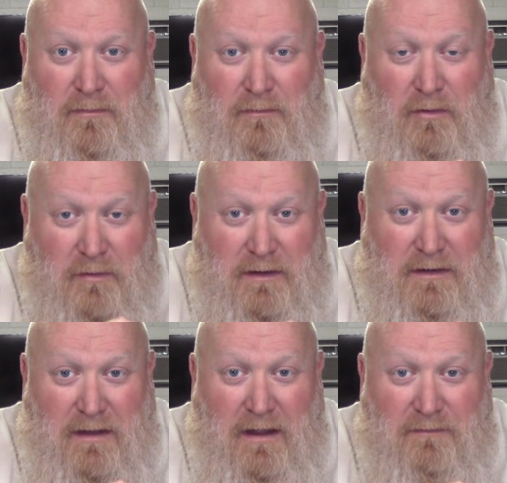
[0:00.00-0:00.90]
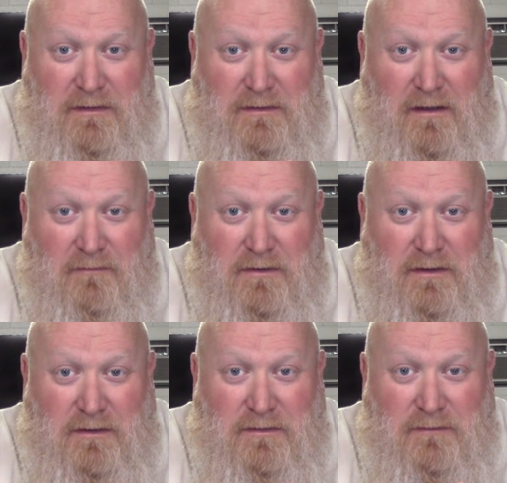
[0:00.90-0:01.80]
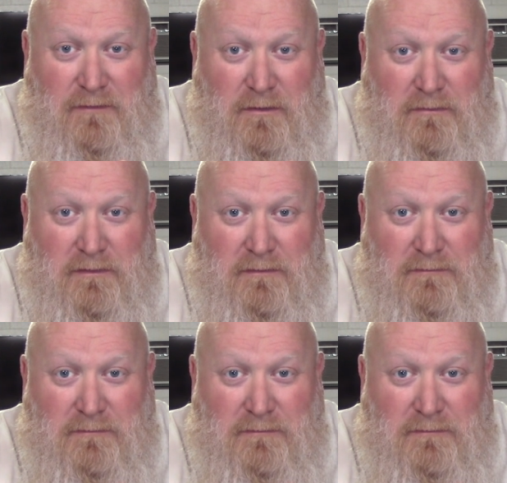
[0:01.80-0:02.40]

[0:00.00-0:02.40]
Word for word: But we need to have these conversations, folks.